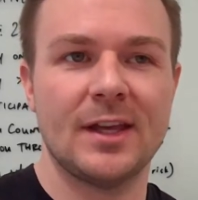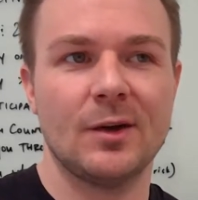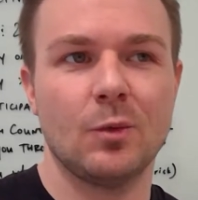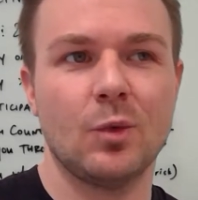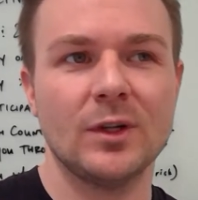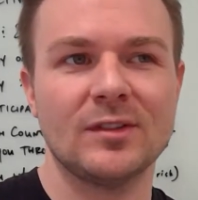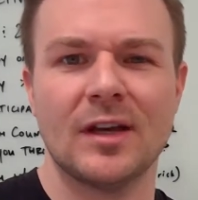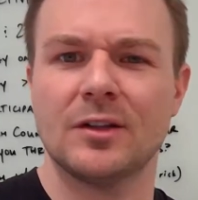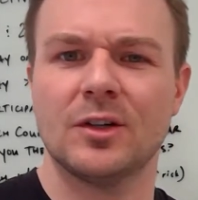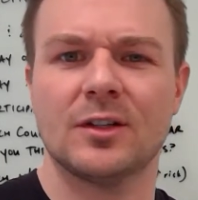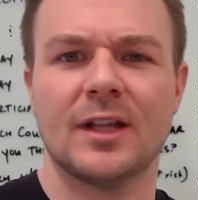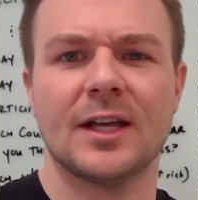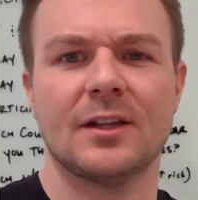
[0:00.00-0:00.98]
What's that
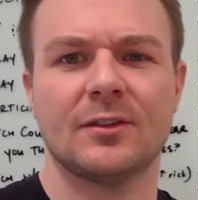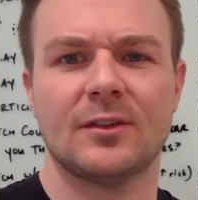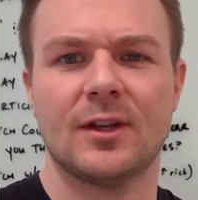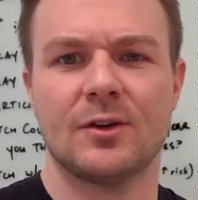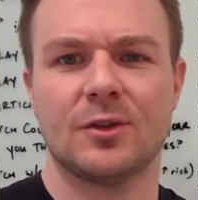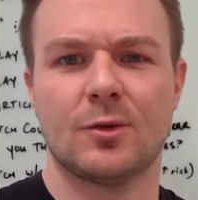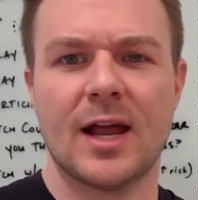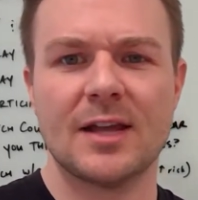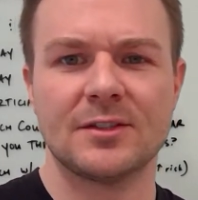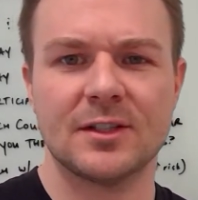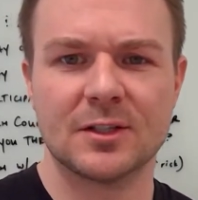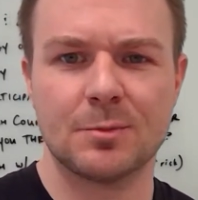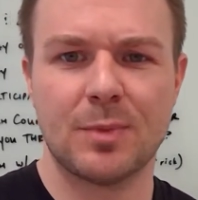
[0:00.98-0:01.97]
look like? Is their
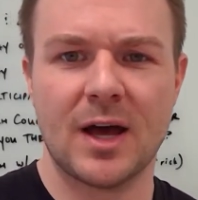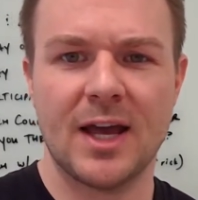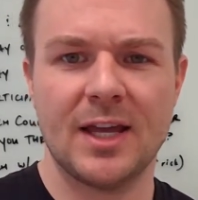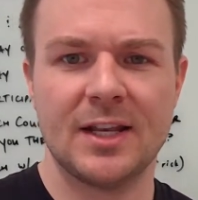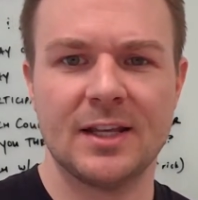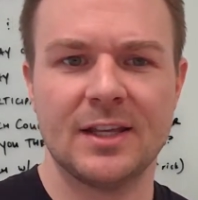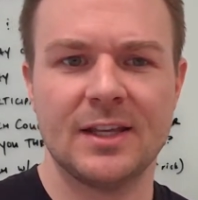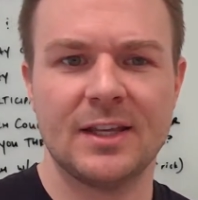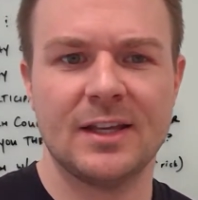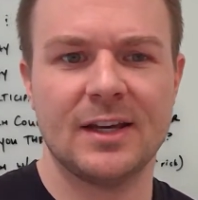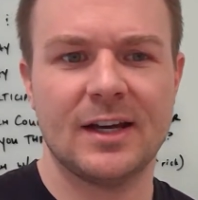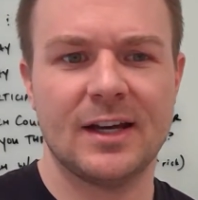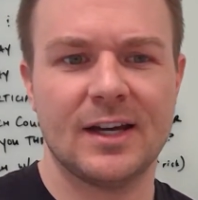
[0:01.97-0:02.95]
thoracic spine
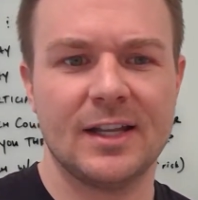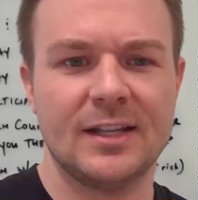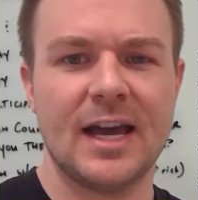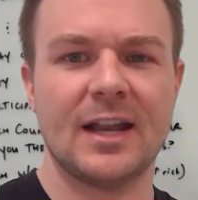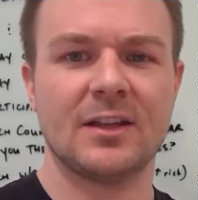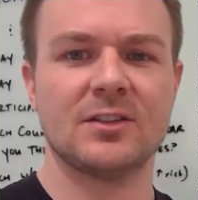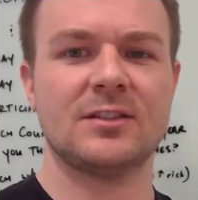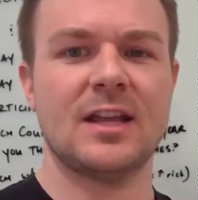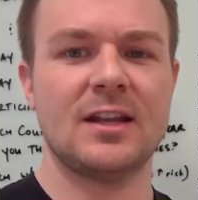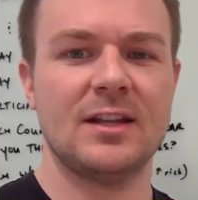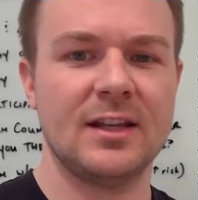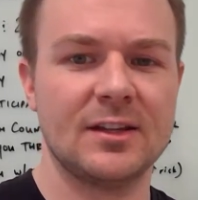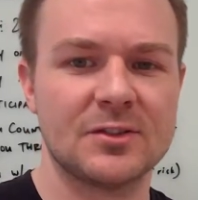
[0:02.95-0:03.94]
not
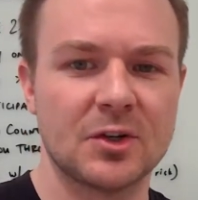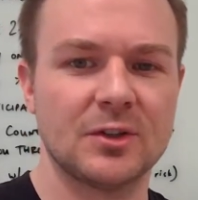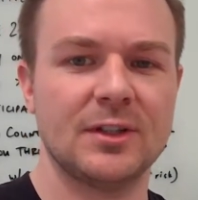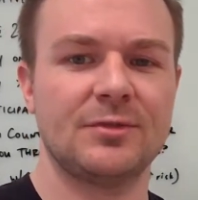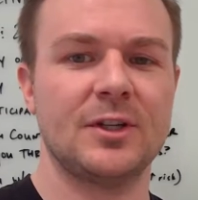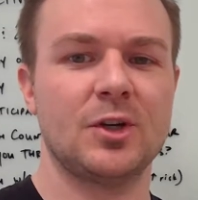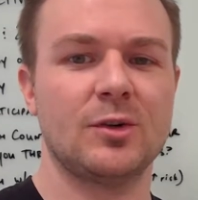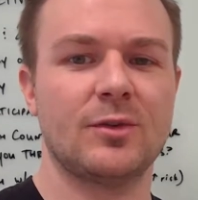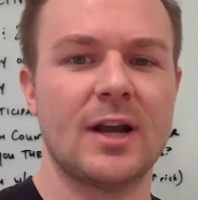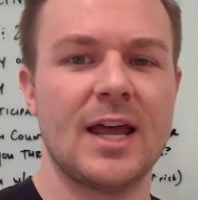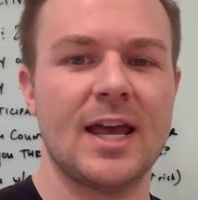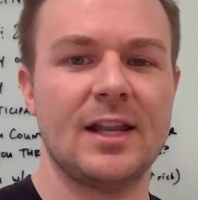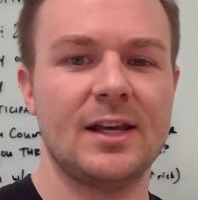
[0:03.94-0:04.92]
extending as they're lifting
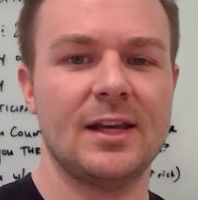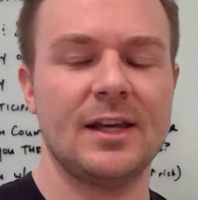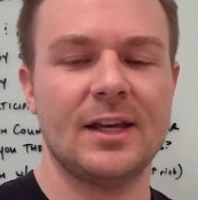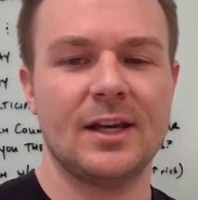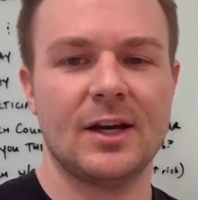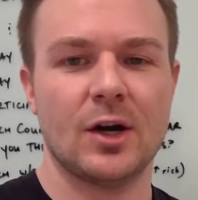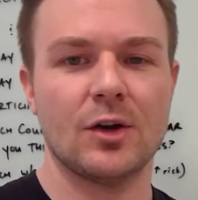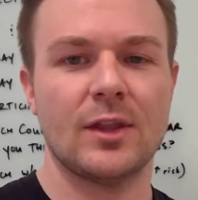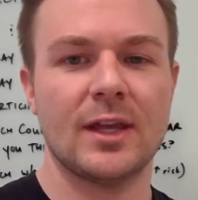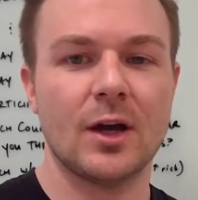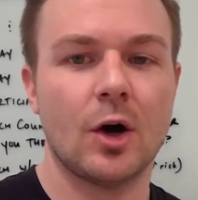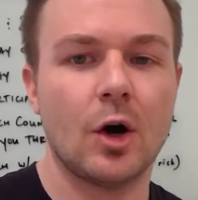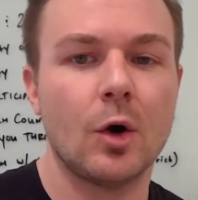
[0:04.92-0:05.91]
overhead? Are
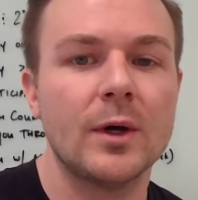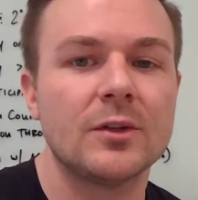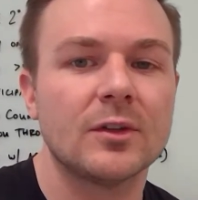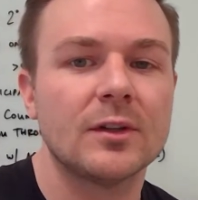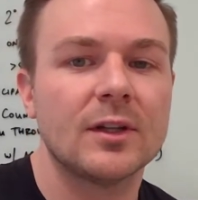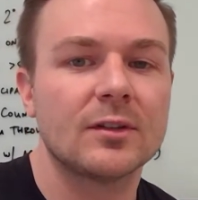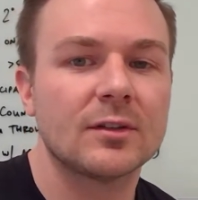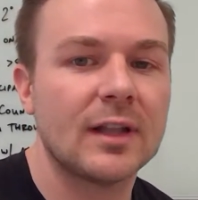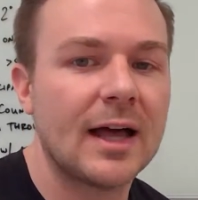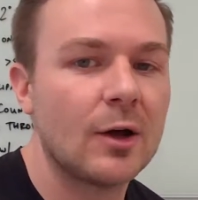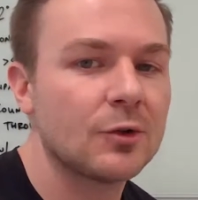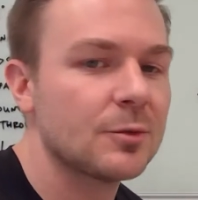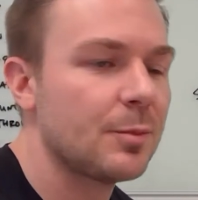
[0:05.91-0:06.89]
they always in this
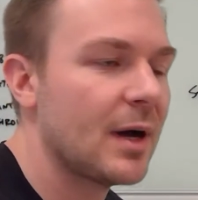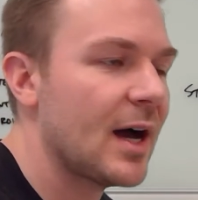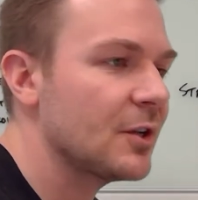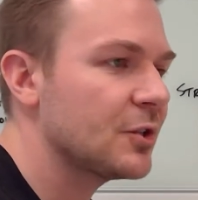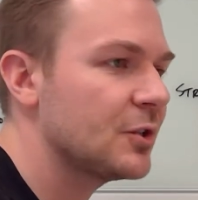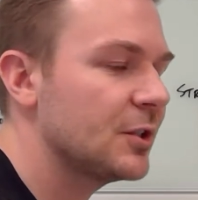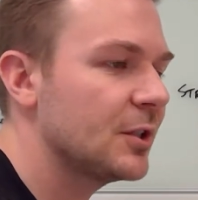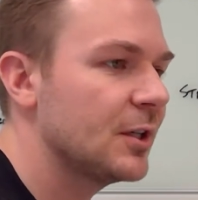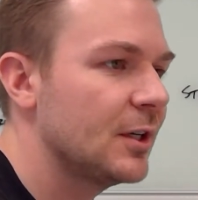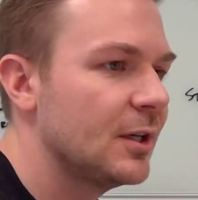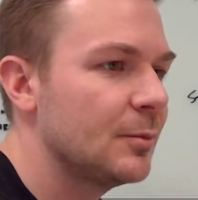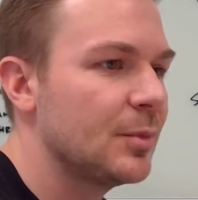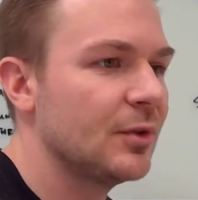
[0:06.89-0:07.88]
slouched posture
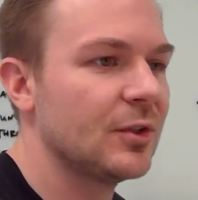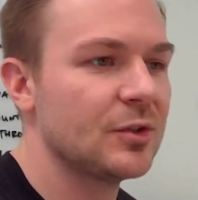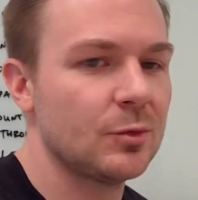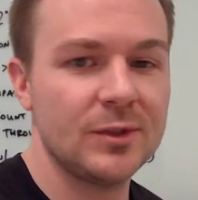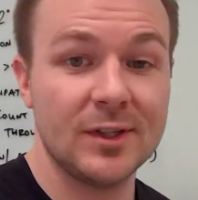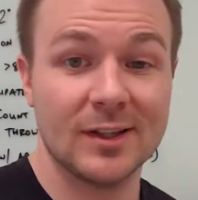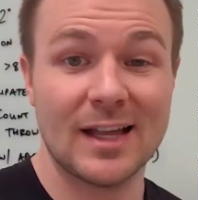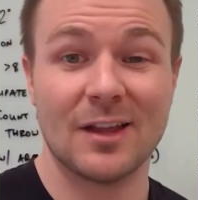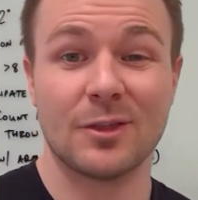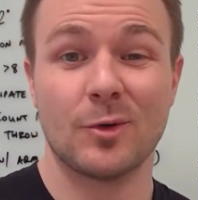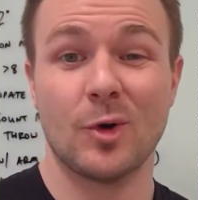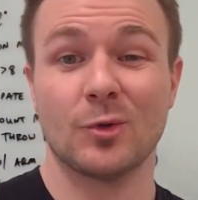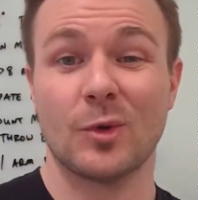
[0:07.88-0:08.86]
position? You see a lot of
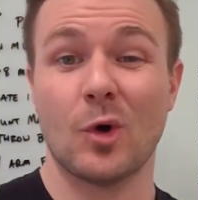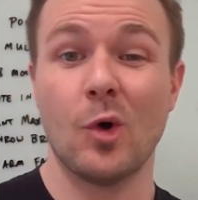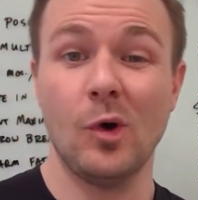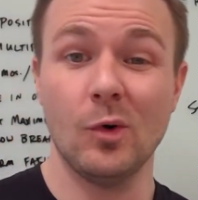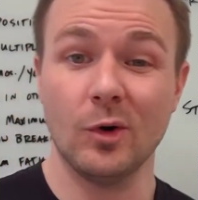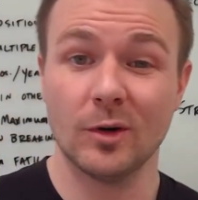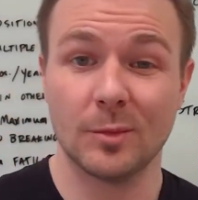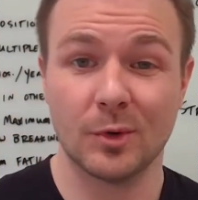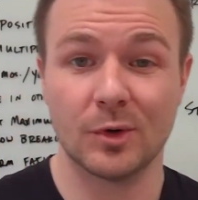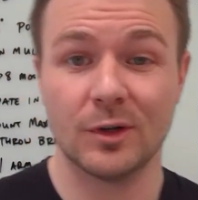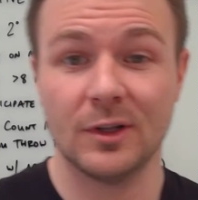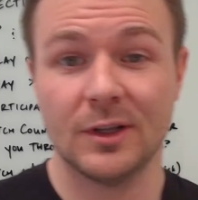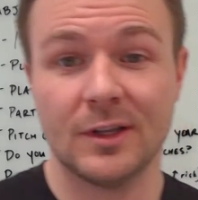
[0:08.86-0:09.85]
throwers with
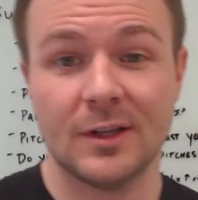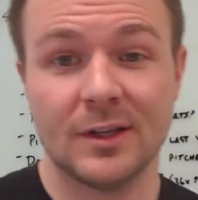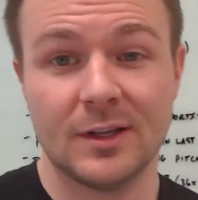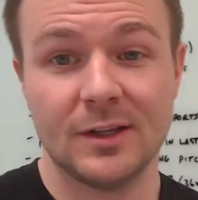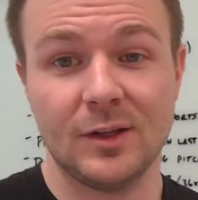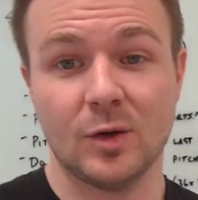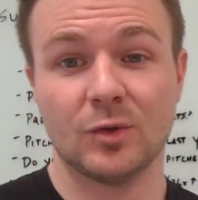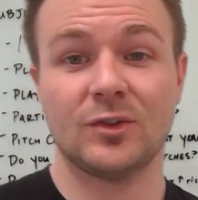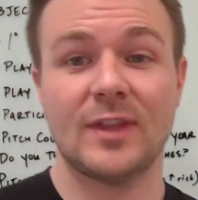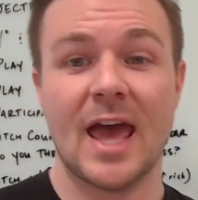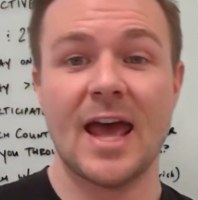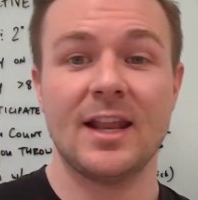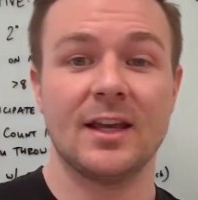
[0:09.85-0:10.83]
horrible,
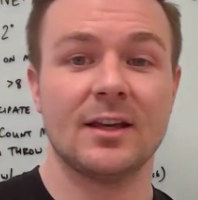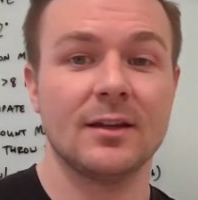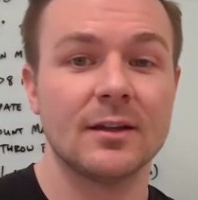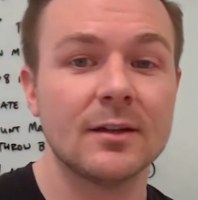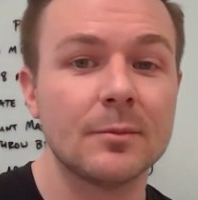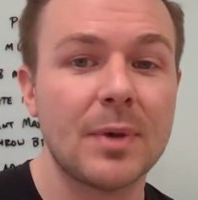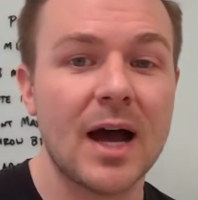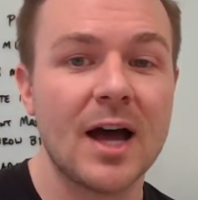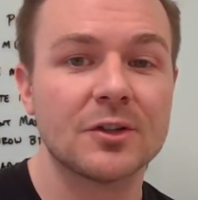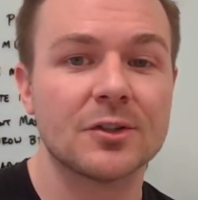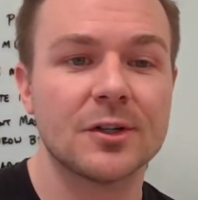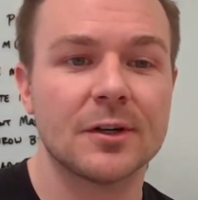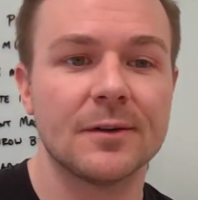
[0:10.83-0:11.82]
static
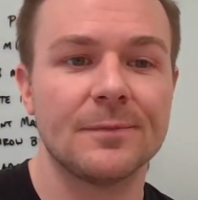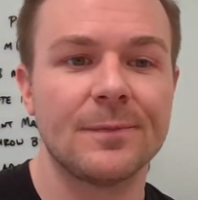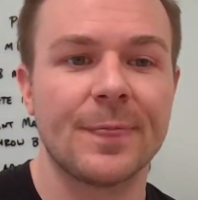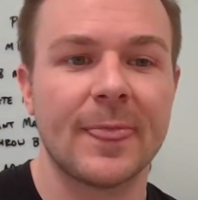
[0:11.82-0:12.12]
posture.